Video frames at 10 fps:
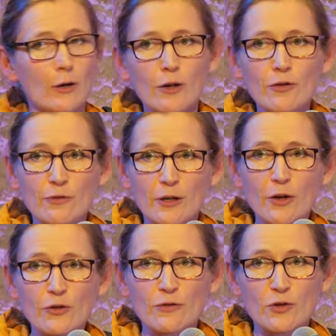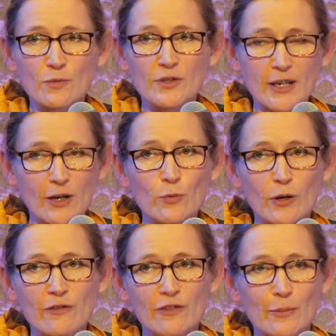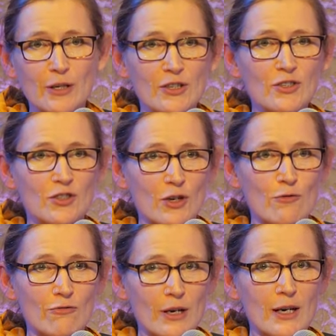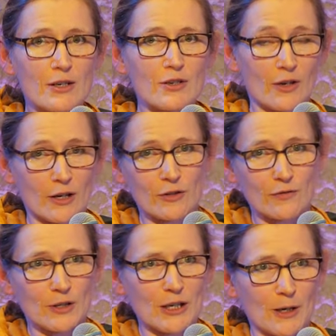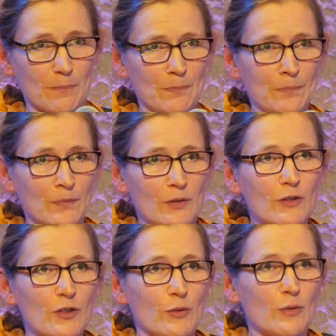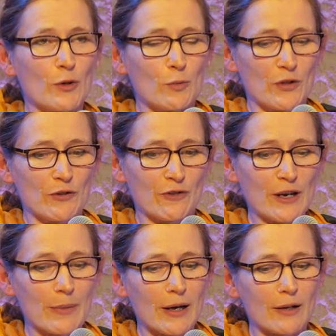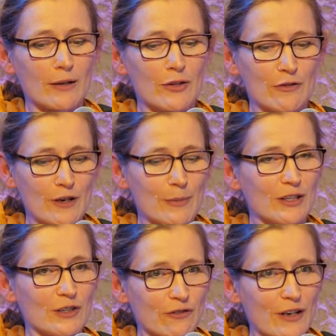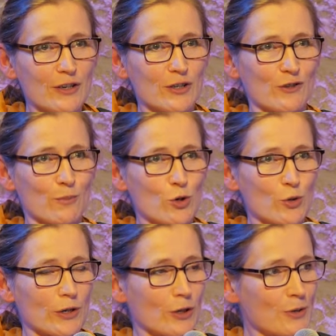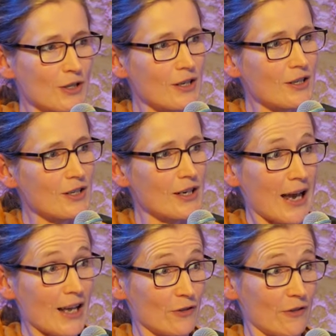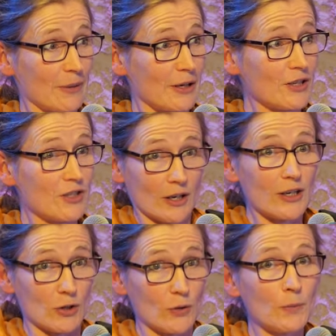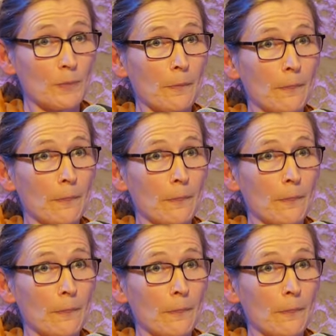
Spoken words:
Now, a lot of second wave feminists don't read the cult of the female defenders of bourgeois domesticity as feminists. I do.